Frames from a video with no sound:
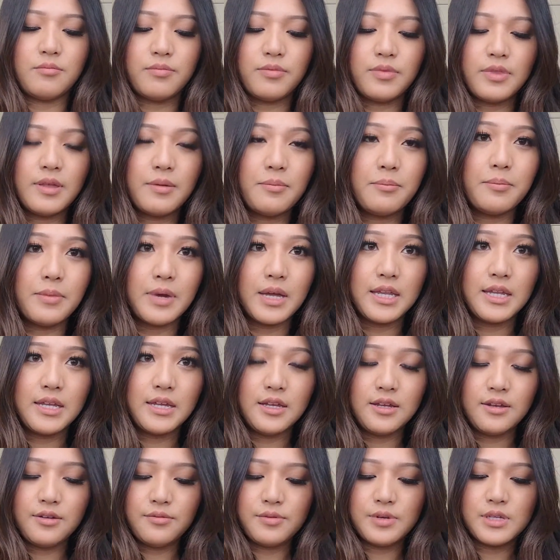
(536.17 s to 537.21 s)
the
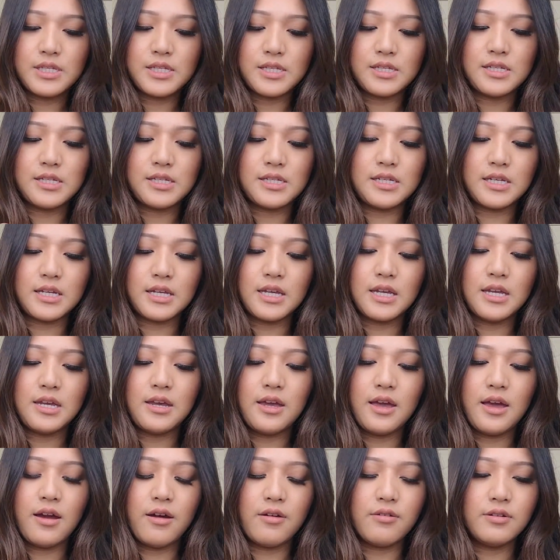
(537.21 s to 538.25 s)
money was
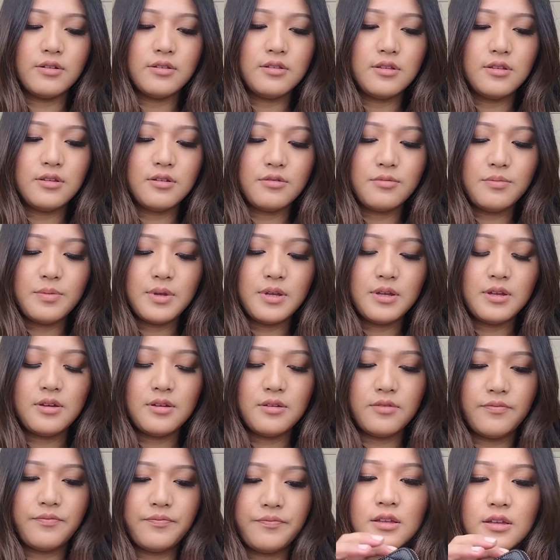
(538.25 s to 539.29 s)
sticking out a little bit.
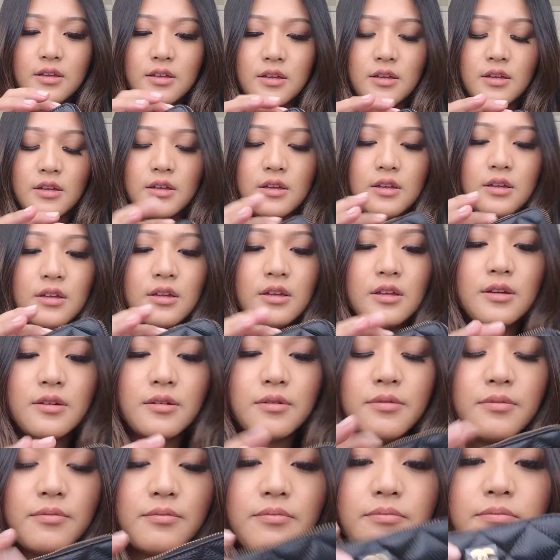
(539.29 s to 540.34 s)

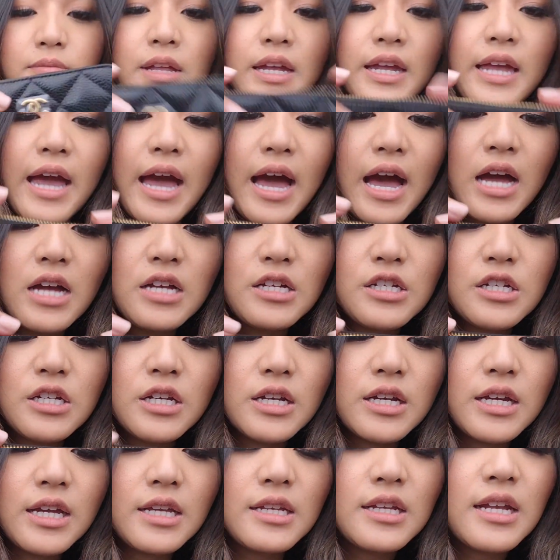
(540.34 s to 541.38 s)
The cash,
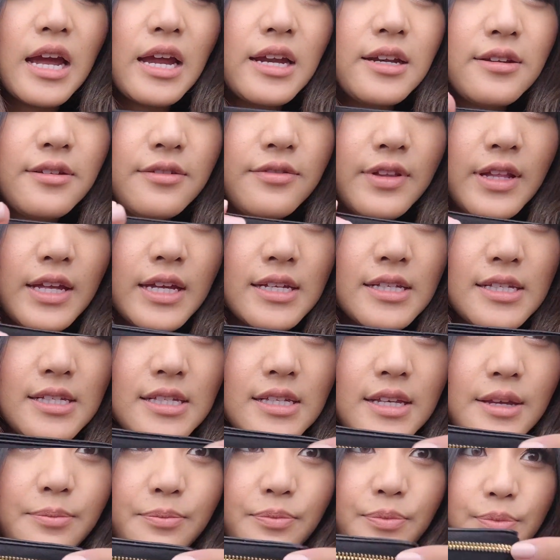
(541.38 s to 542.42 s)
it can kind of like
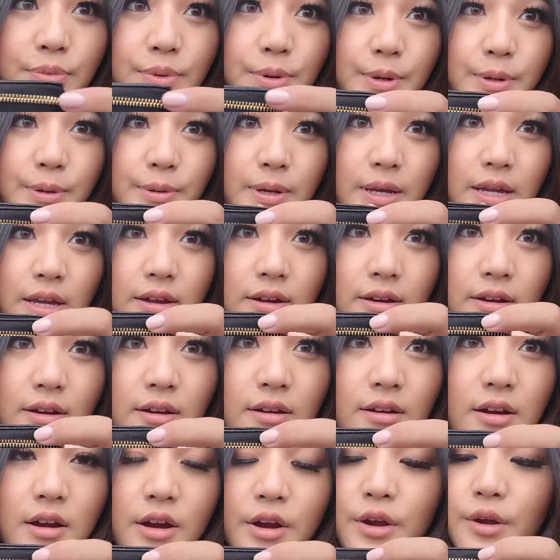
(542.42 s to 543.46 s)
seep through here,
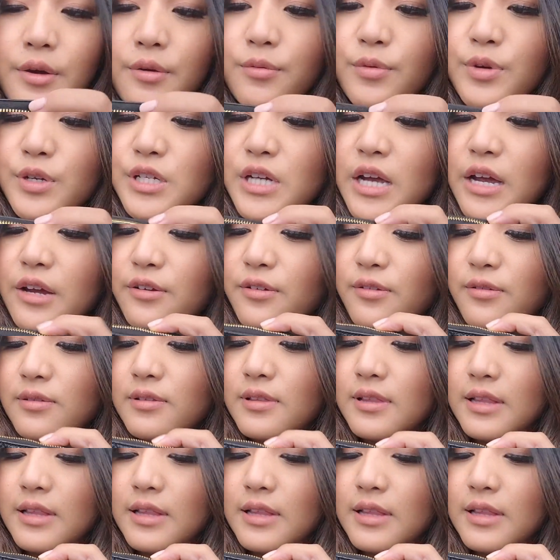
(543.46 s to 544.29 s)
which I don't